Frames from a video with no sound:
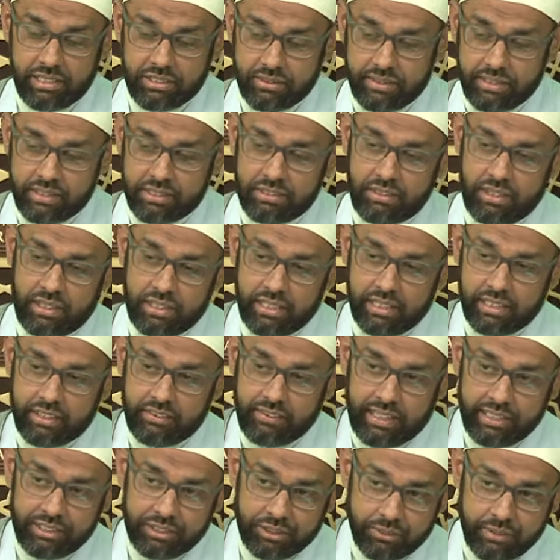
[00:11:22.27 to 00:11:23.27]
So it's not a
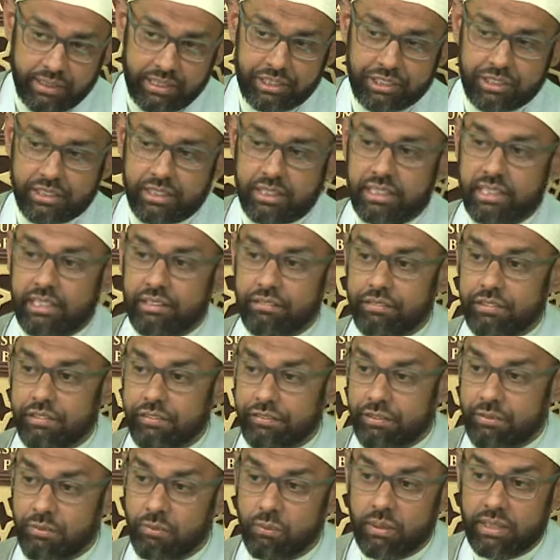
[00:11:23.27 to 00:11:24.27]
graduation level
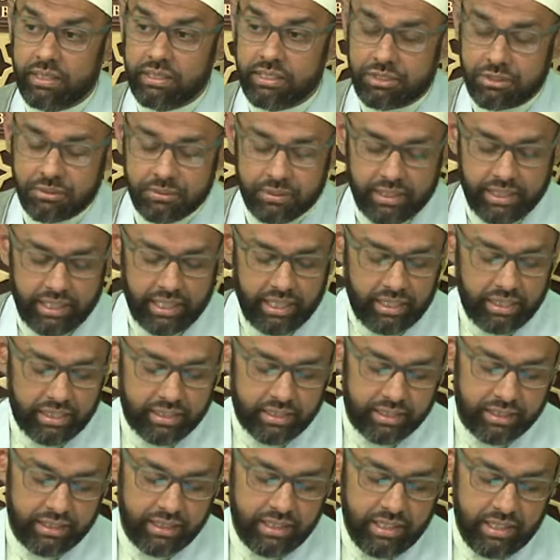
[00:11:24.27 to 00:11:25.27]
from one to the
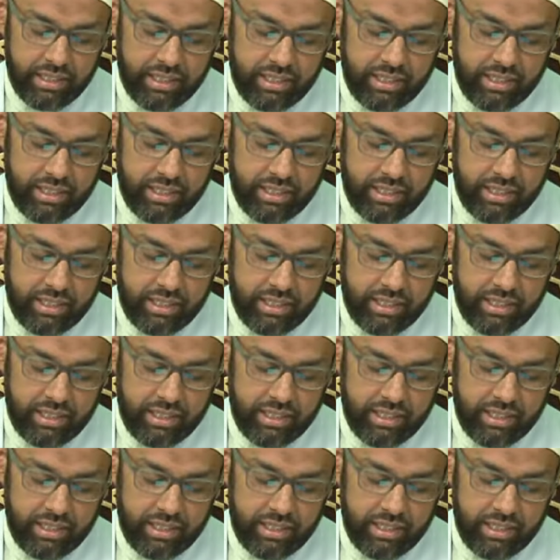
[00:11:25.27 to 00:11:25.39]
other.